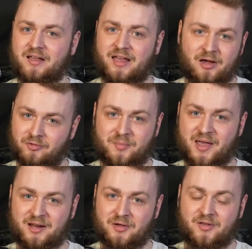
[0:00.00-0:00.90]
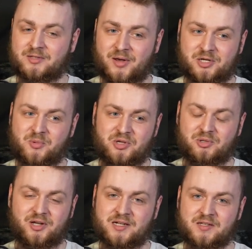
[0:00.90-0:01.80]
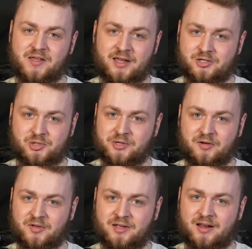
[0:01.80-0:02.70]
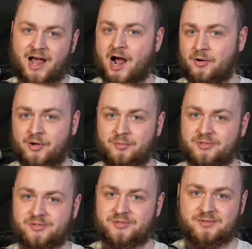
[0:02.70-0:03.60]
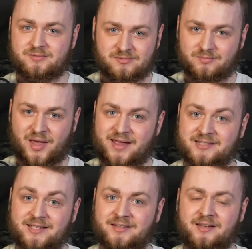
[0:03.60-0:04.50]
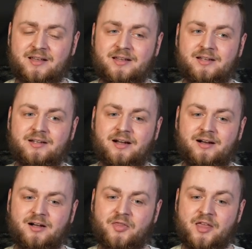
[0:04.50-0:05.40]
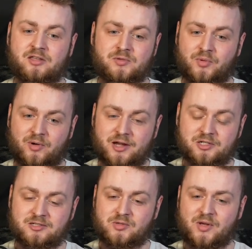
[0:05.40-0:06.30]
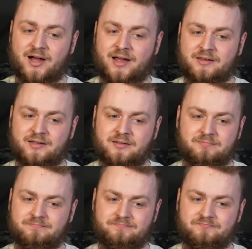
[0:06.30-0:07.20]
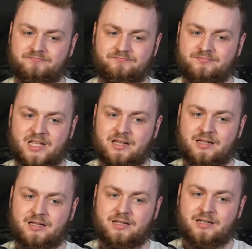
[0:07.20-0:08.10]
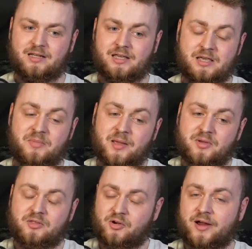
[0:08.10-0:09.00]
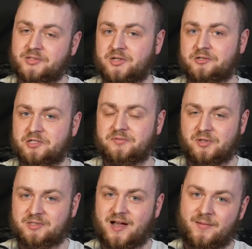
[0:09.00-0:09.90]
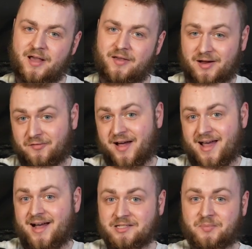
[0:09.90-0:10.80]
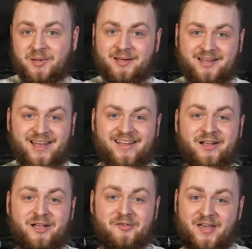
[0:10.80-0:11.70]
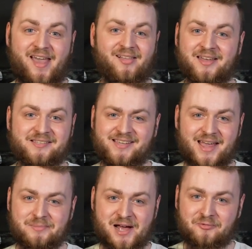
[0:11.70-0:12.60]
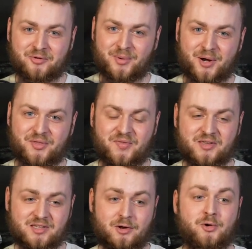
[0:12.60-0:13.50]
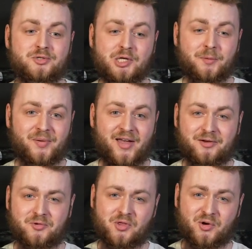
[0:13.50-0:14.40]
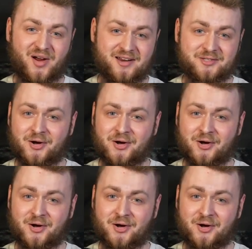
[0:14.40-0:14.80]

ever made, especially when you look into the history of it, how it was painted. the inspirations behind it. He might be the greatest artist of all time. If I had to pick, if aliens came down from Earth and they said, who's your pick for the greatest